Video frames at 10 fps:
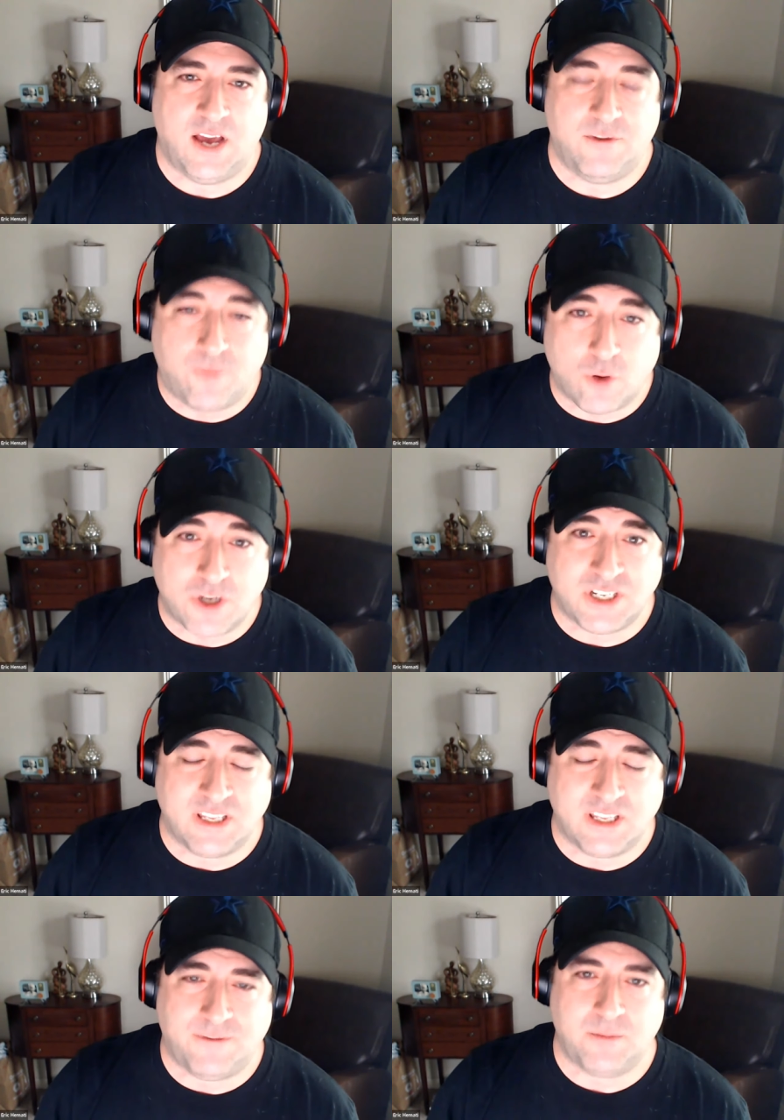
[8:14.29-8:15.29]

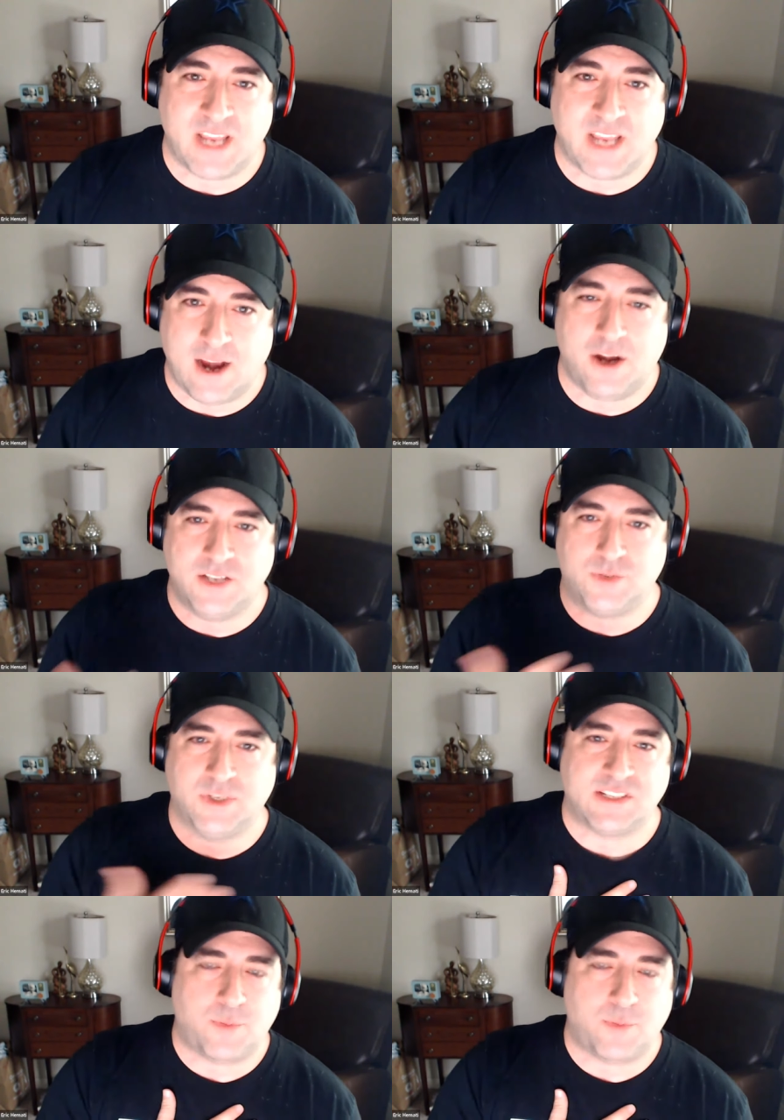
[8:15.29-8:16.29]
Unfortunately, Family Heritage,
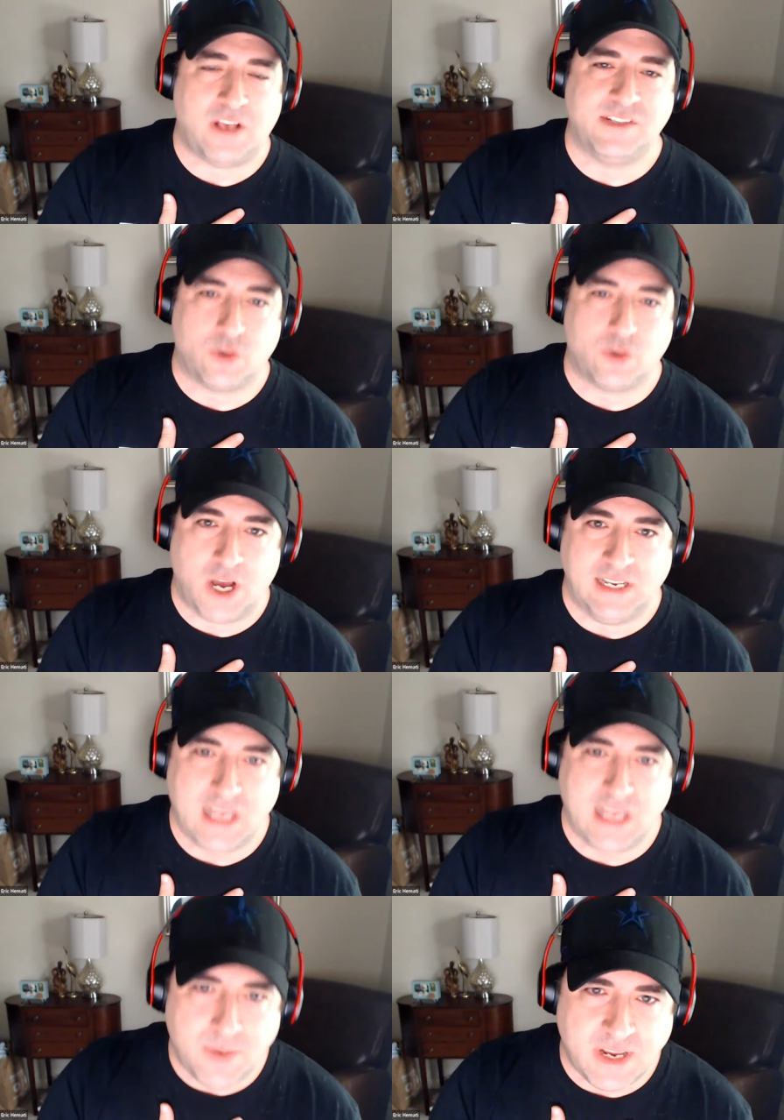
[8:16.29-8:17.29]
because our policies are
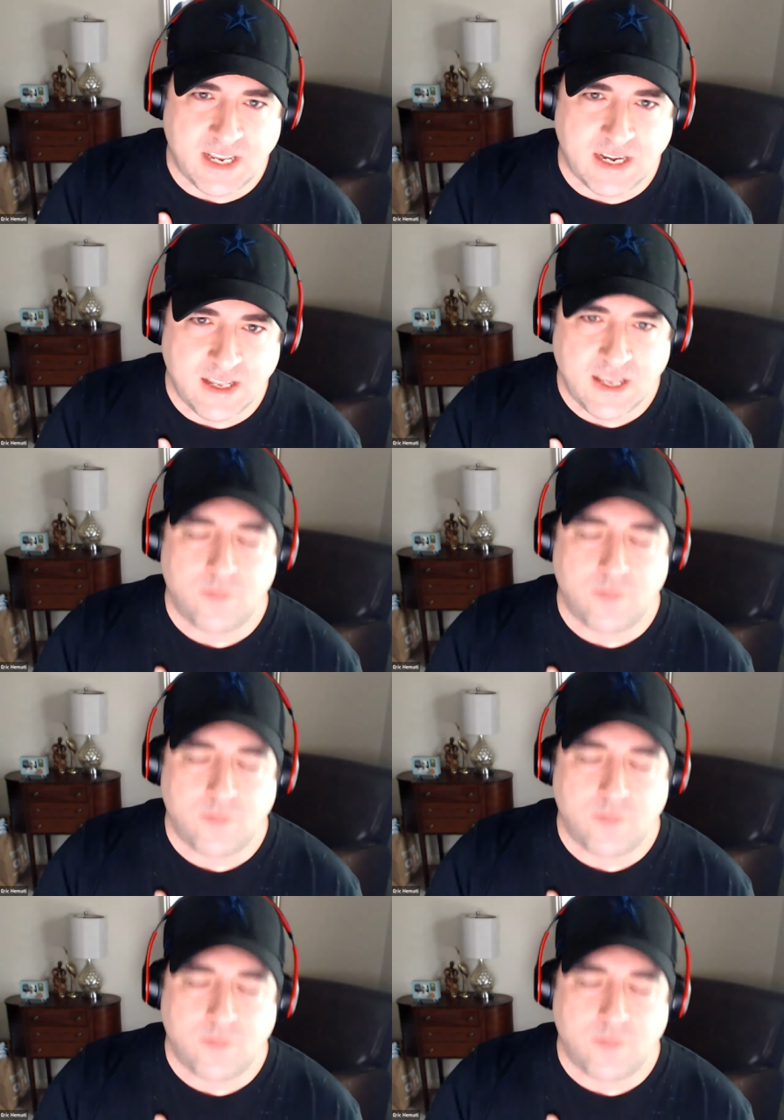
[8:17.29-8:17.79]
unlimited,